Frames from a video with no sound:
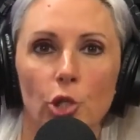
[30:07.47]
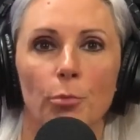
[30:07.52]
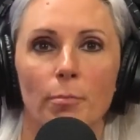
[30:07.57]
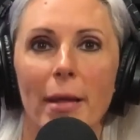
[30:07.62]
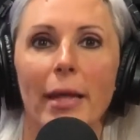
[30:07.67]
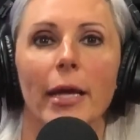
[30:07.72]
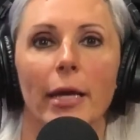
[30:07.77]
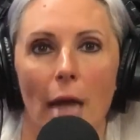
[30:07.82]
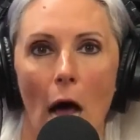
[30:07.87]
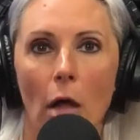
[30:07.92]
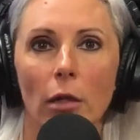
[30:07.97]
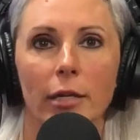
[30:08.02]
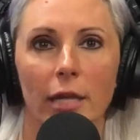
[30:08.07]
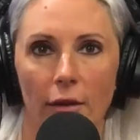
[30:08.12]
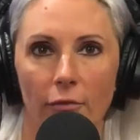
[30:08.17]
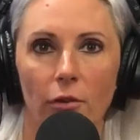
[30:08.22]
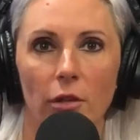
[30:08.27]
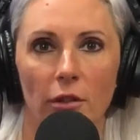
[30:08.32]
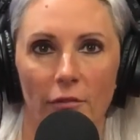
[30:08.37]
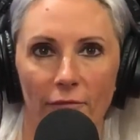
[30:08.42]
me and I'll
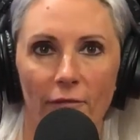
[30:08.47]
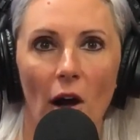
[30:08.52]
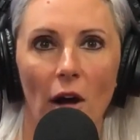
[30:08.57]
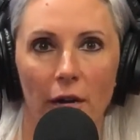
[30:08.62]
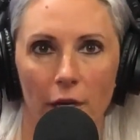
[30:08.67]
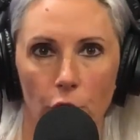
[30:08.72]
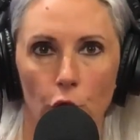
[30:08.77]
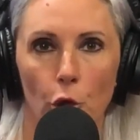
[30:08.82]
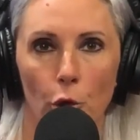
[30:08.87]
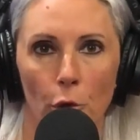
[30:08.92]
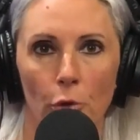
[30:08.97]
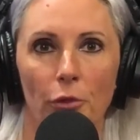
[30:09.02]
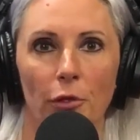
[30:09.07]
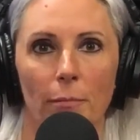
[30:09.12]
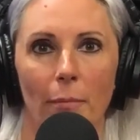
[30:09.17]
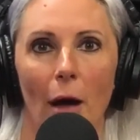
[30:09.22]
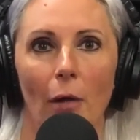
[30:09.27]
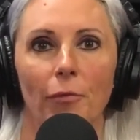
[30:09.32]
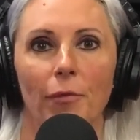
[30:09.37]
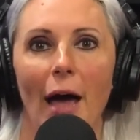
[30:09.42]
give you the fucking truth
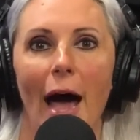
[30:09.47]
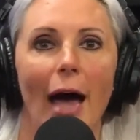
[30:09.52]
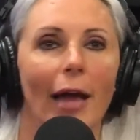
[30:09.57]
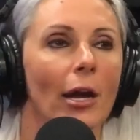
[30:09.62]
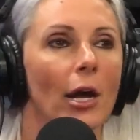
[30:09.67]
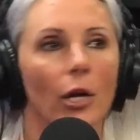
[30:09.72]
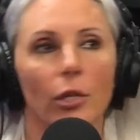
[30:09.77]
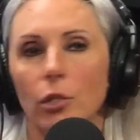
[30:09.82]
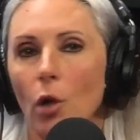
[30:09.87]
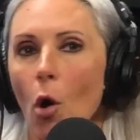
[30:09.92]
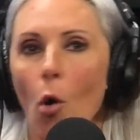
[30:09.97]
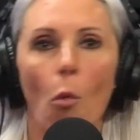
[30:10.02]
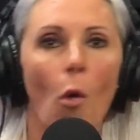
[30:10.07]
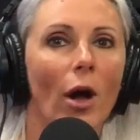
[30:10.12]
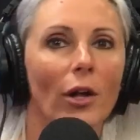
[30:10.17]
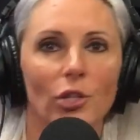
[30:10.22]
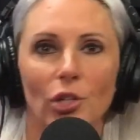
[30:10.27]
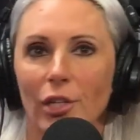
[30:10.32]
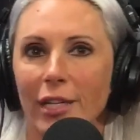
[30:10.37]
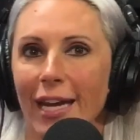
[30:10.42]
about that. Don't
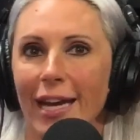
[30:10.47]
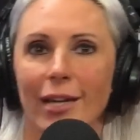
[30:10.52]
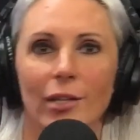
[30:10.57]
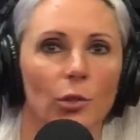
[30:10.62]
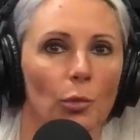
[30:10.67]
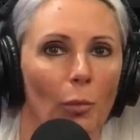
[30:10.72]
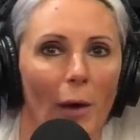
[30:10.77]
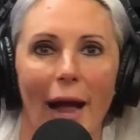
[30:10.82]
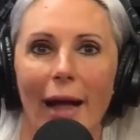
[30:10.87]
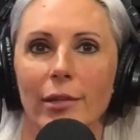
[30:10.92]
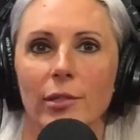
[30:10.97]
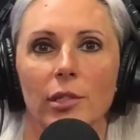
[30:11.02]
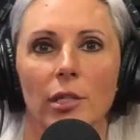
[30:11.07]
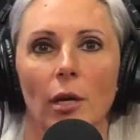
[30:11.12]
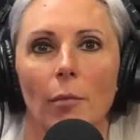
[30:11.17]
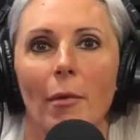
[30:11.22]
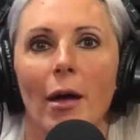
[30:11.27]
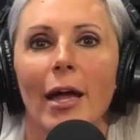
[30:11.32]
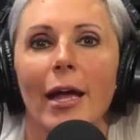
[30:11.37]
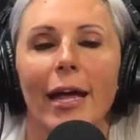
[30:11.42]
watch King's
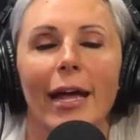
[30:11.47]
Ransom.